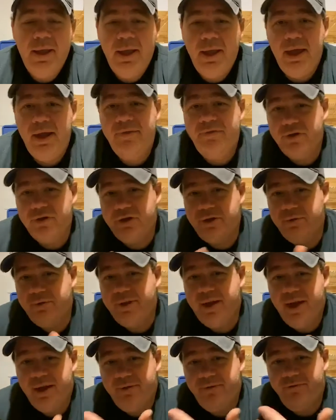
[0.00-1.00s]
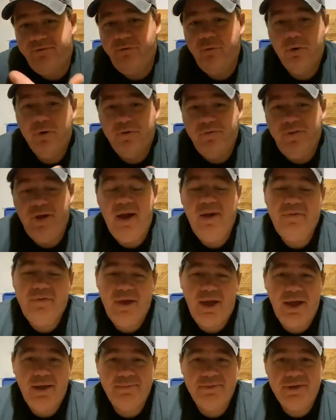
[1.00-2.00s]
And if you're doing that 4 or 5
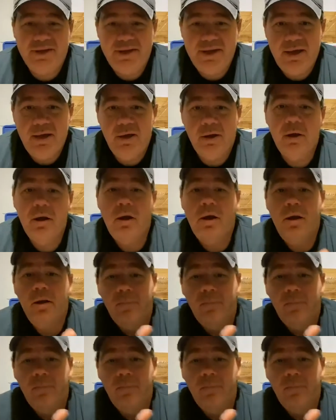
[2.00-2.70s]
times a year,